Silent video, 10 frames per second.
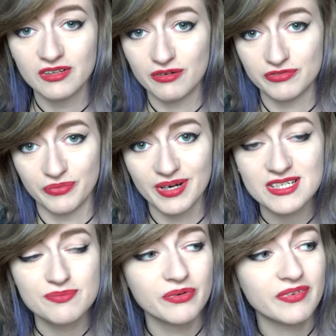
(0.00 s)
Lord of the
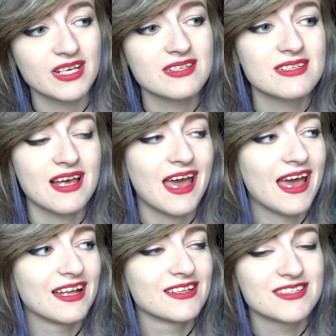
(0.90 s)
Rings movies,
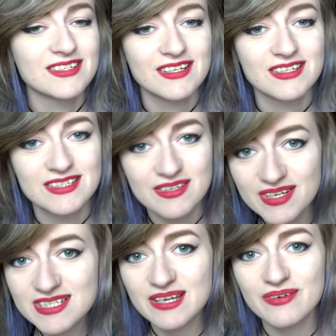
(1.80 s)
and
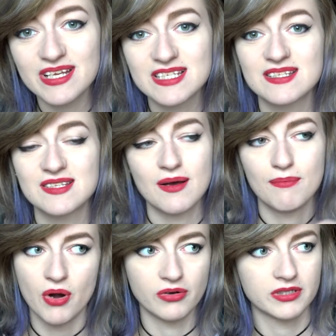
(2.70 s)
TV series,
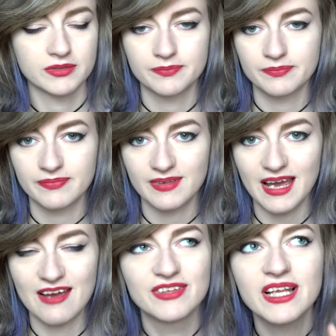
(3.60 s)
Monk.
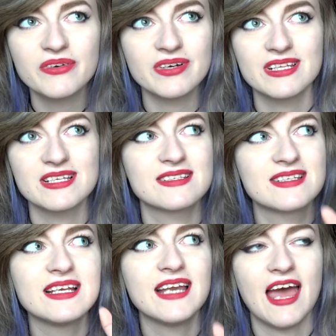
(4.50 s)
I've literally
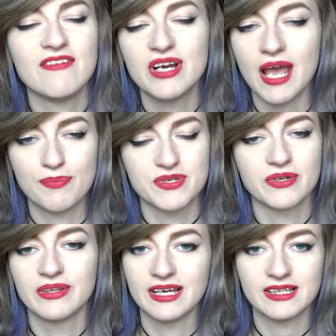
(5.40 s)
seen every
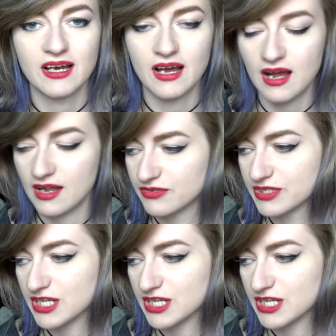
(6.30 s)
episode like a hundred